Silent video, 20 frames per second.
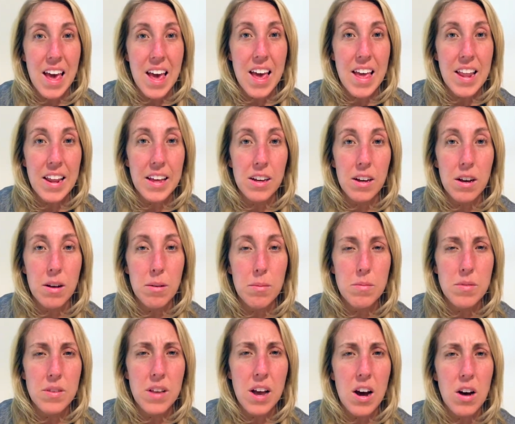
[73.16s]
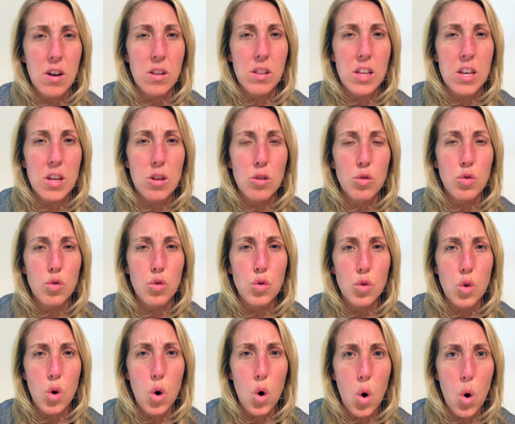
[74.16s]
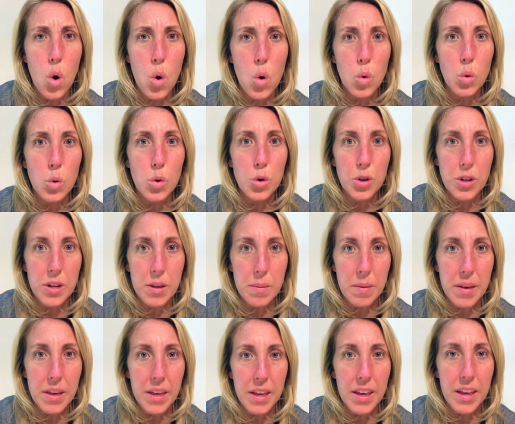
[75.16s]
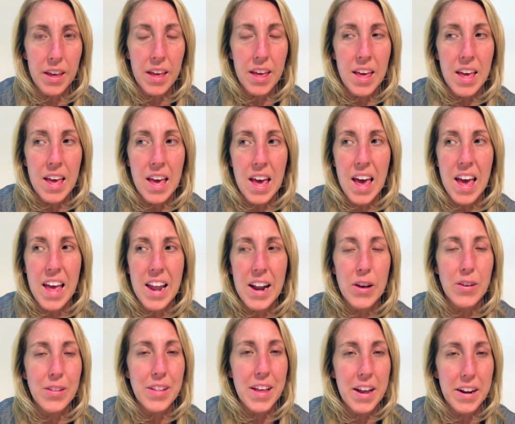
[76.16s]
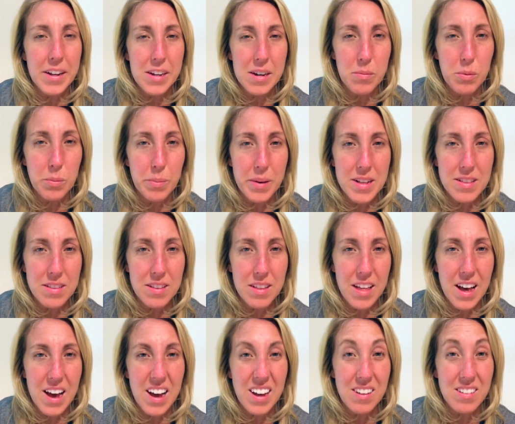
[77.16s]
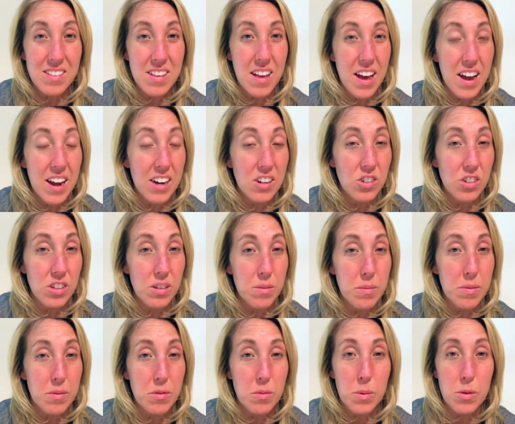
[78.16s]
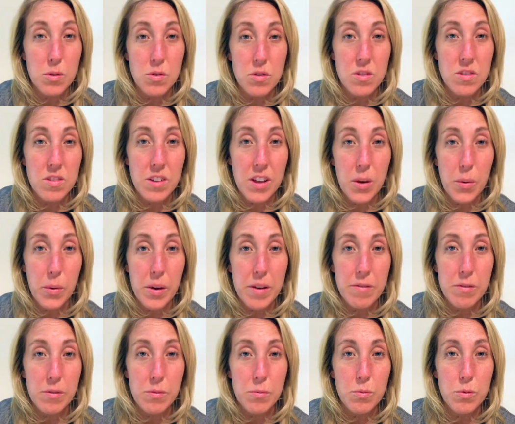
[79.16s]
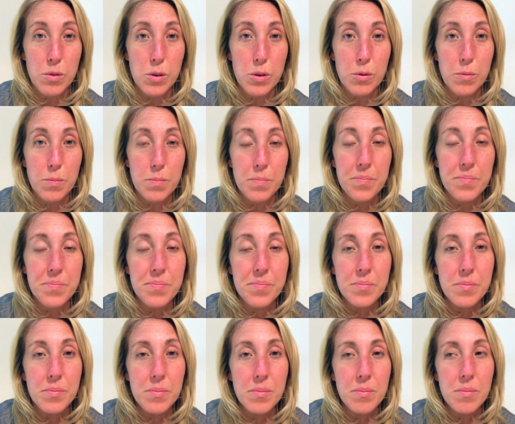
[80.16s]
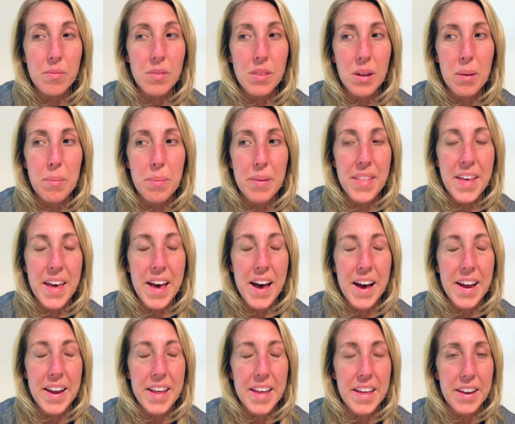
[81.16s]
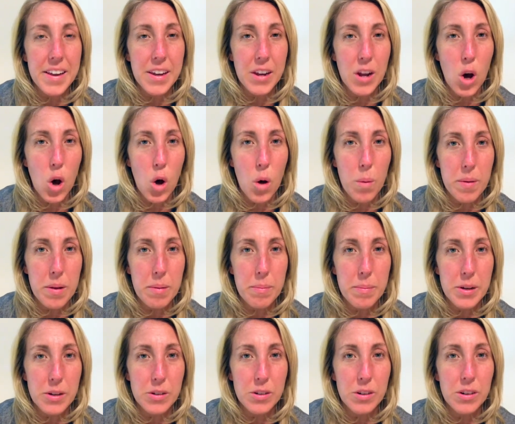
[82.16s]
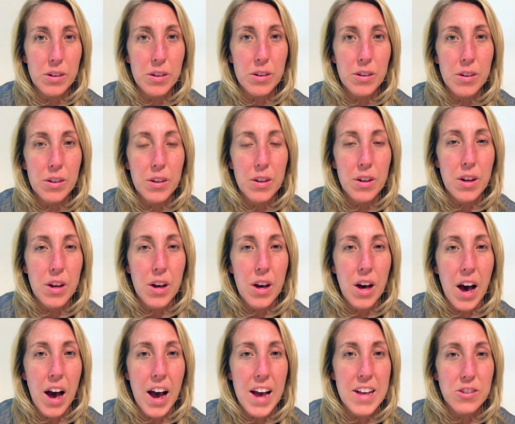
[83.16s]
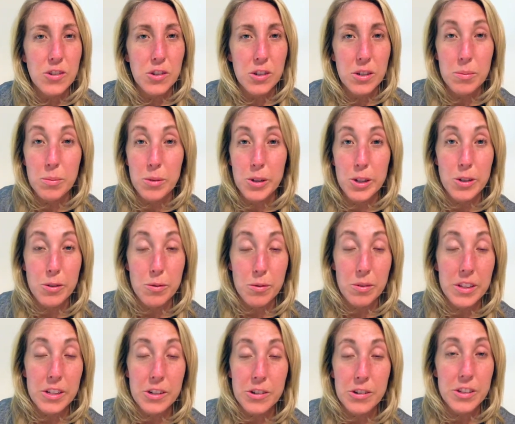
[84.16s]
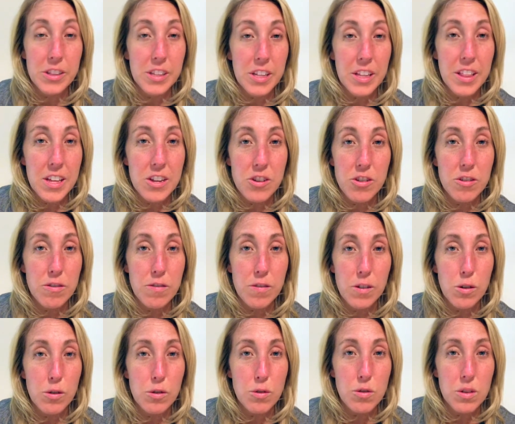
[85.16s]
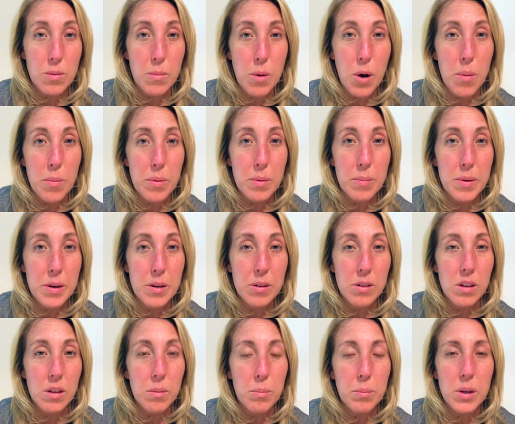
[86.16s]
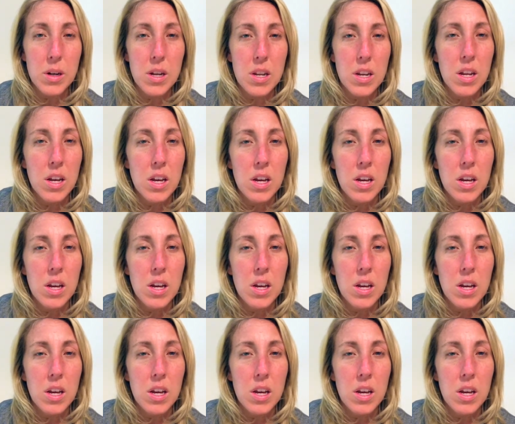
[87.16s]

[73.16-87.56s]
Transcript: And it comes out like so creamy. And I only had a couple bites of that because I actually am supposed to stay away from fruit. But they had an almond milk ice cream where you literally they just froze some almond milk, but